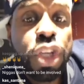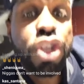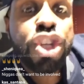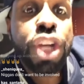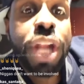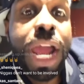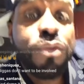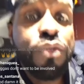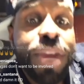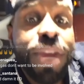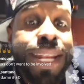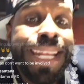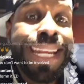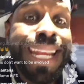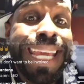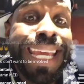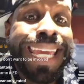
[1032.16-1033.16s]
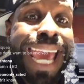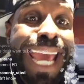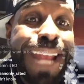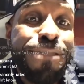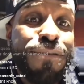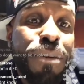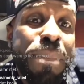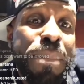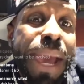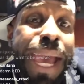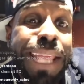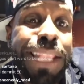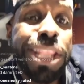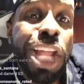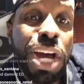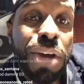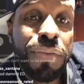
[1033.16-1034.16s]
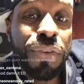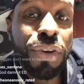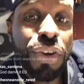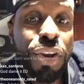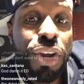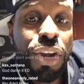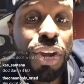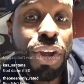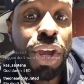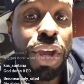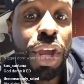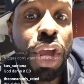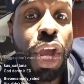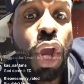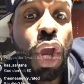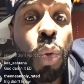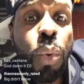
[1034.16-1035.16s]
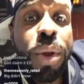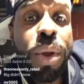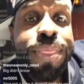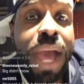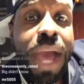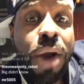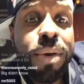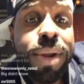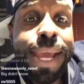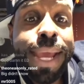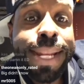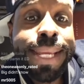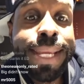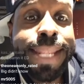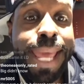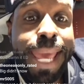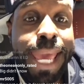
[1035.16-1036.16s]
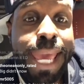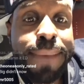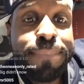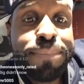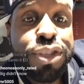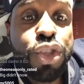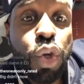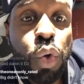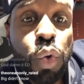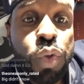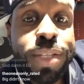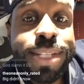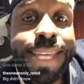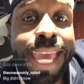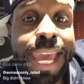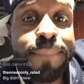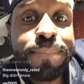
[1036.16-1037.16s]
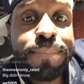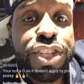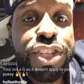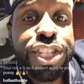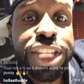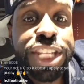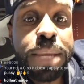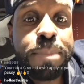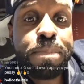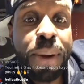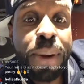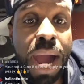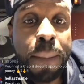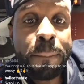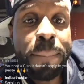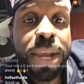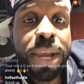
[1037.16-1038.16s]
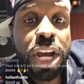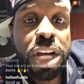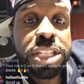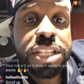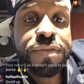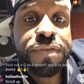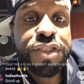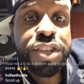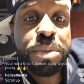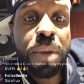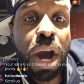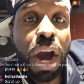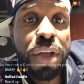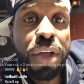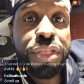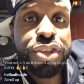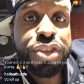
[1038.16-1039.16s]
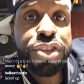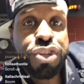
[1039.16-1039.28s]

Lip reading: Should I read it again from Ed Lover? Without any names, dudes came to see Pac because of some other